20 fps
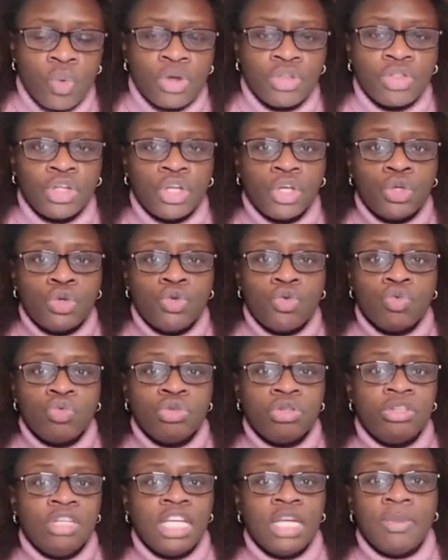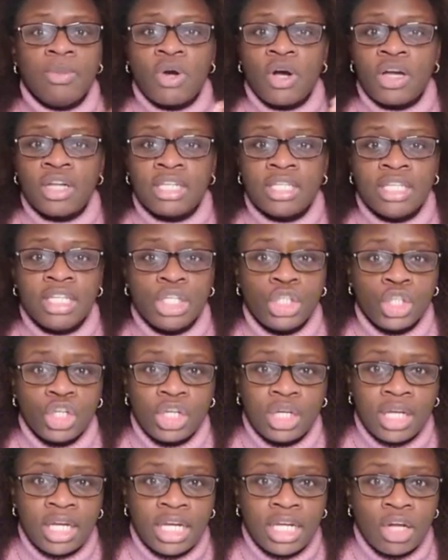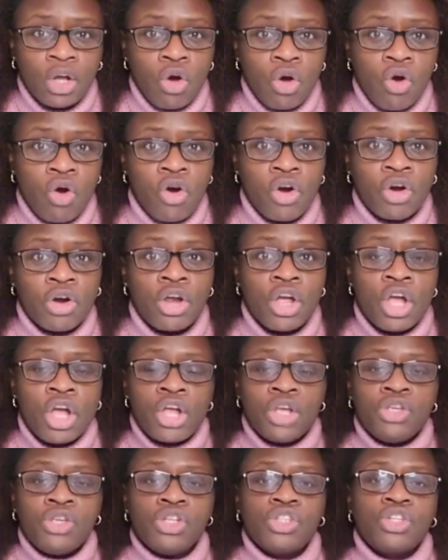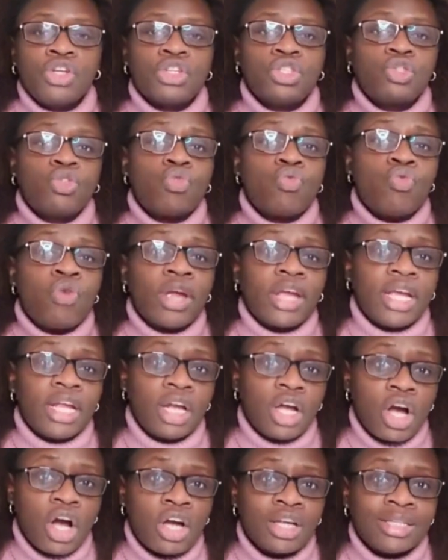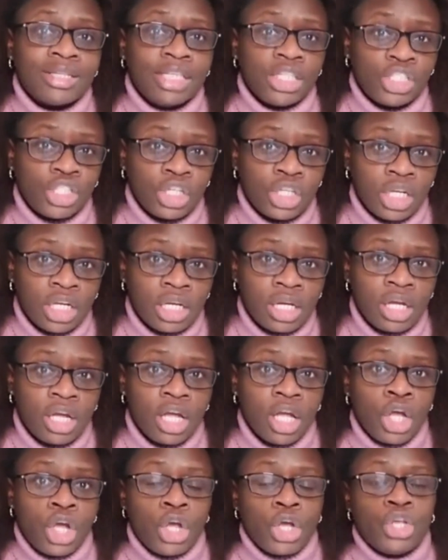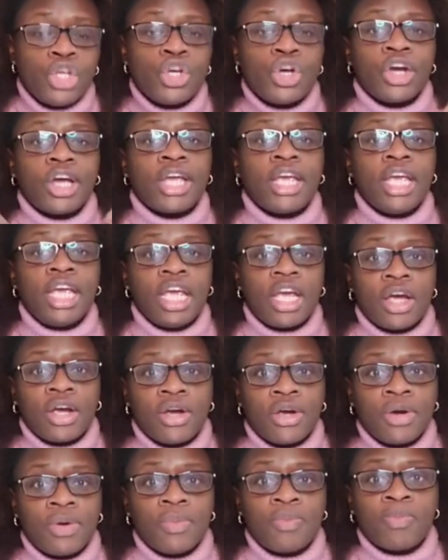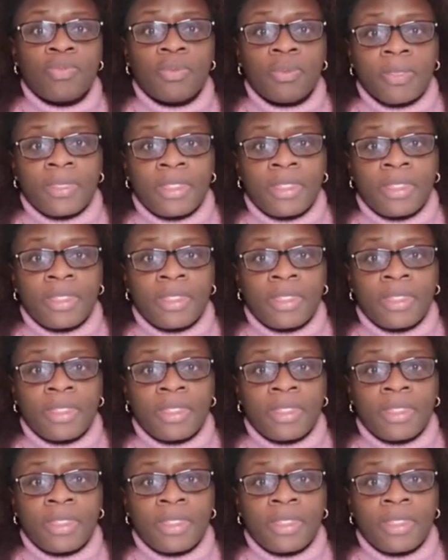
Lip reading: Whether you do deep conditioning or you just do regular conditioning, your hair